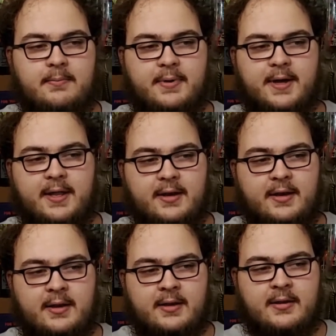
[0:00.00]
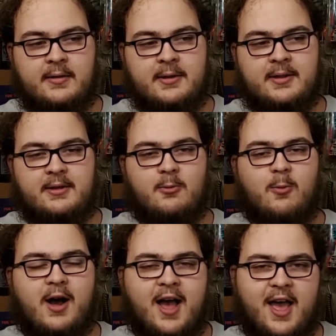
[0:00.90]
but
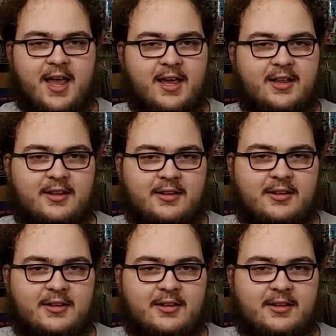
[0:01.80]
why?